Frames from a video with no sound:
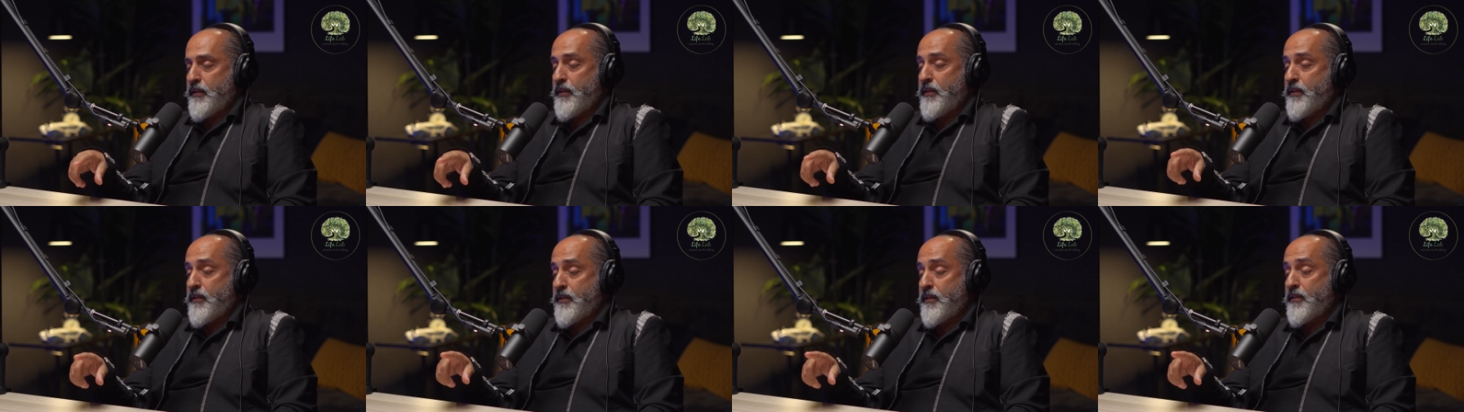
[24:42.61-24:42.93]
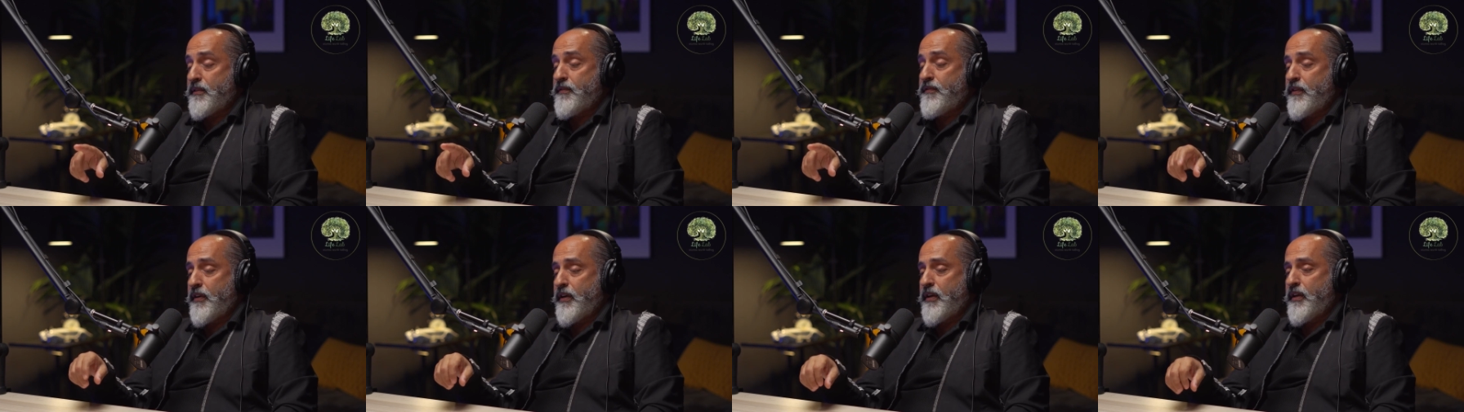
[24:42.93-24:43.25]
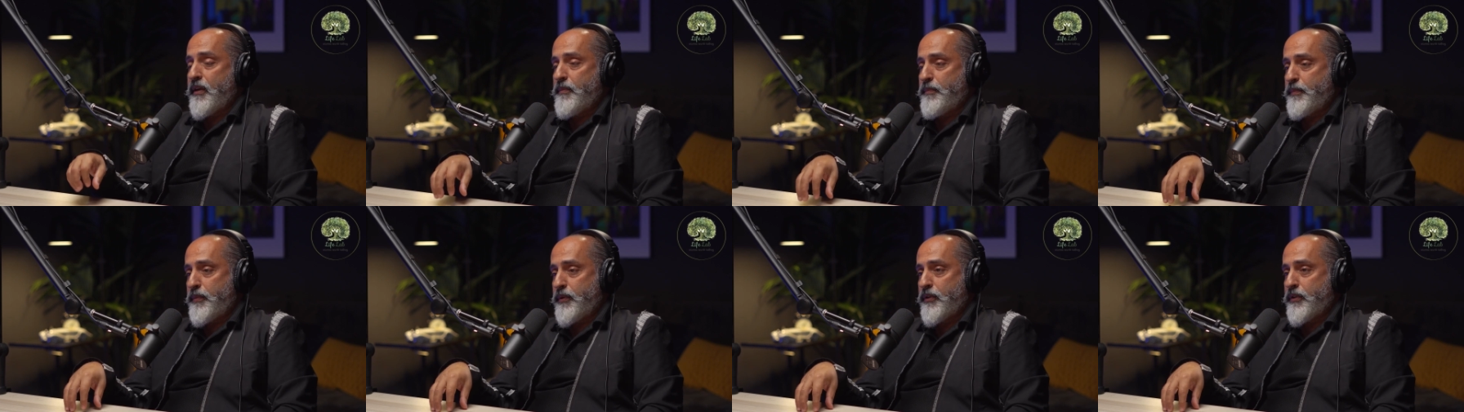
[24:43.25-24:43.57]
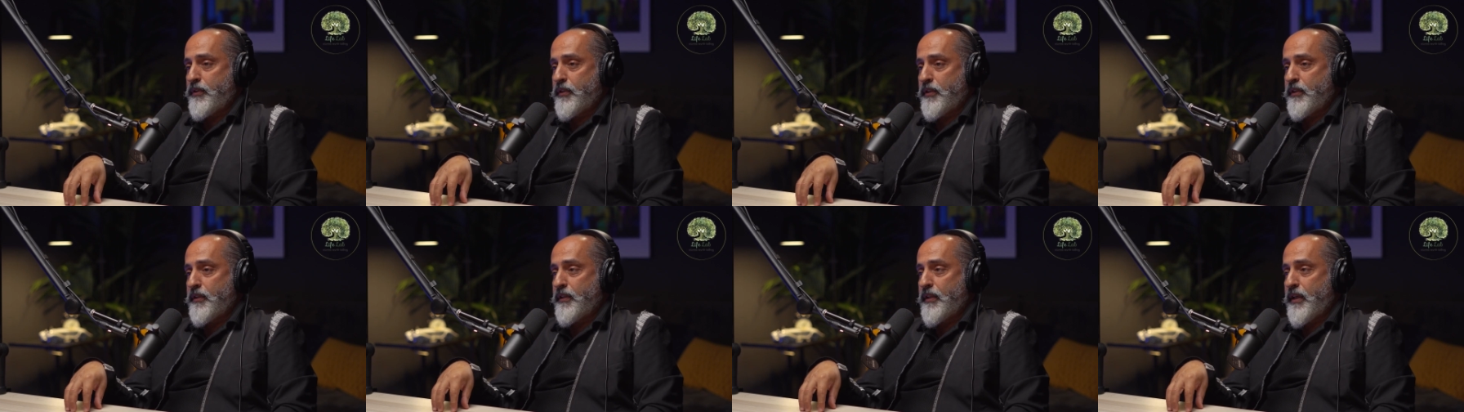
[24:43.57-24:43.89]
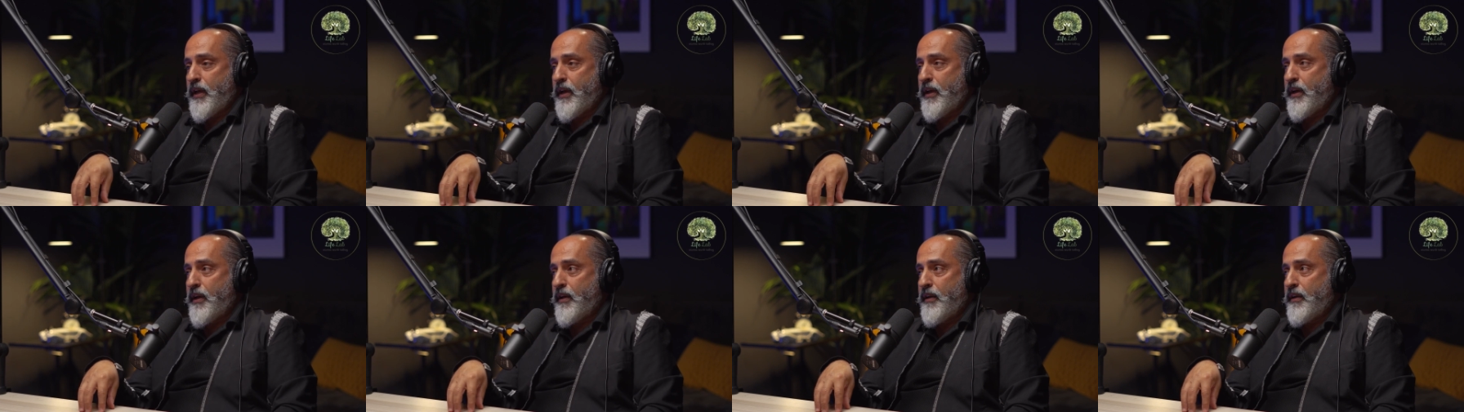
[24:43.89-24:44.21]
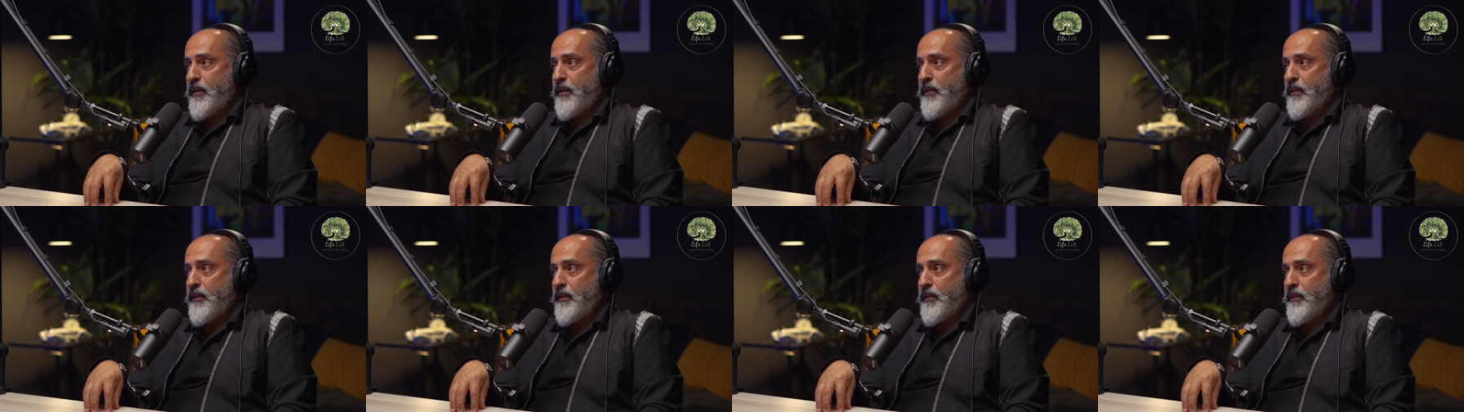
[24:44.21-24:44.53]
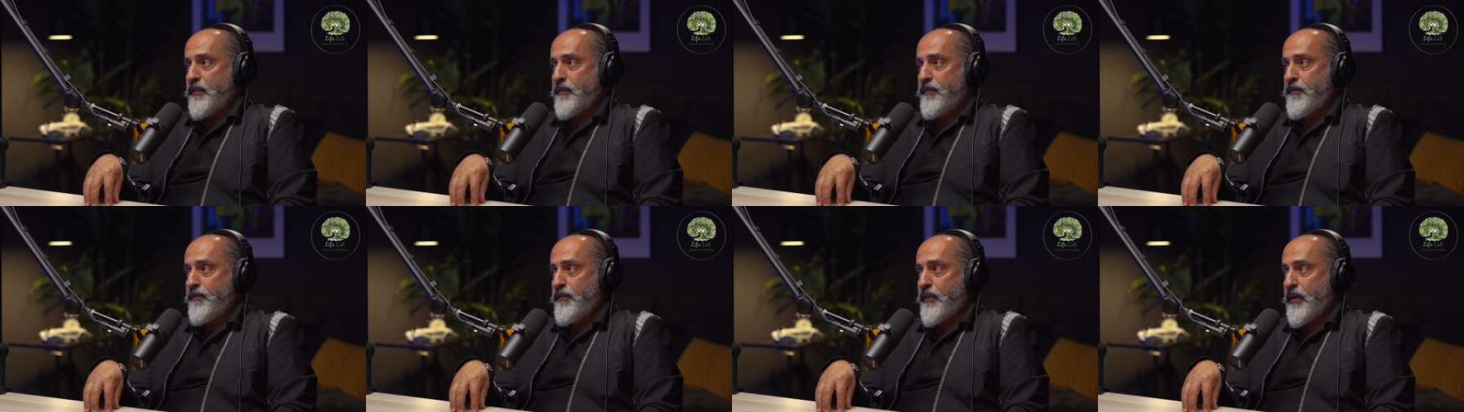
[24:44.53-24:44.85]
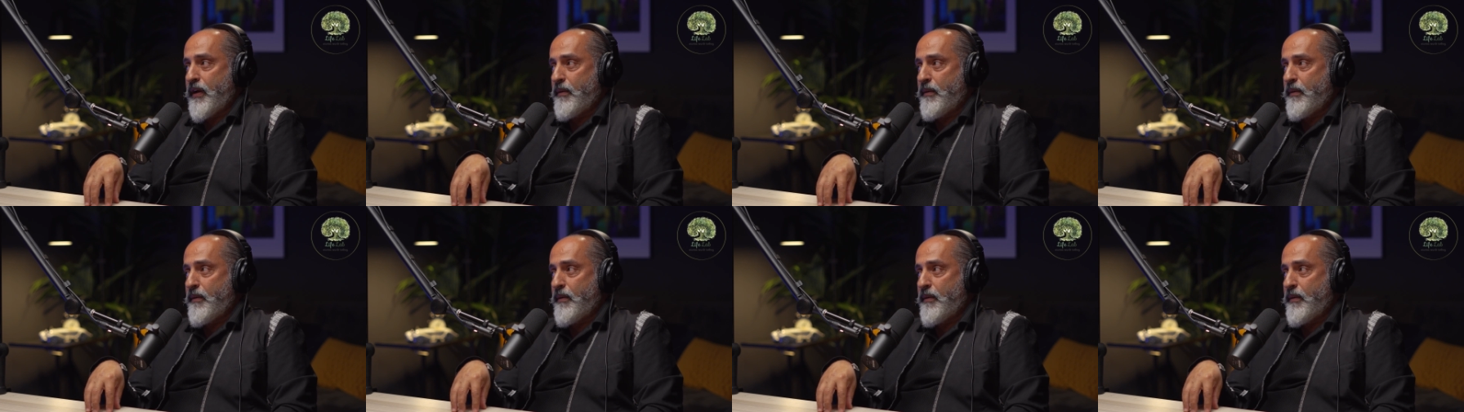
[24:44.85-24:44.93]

this is very important i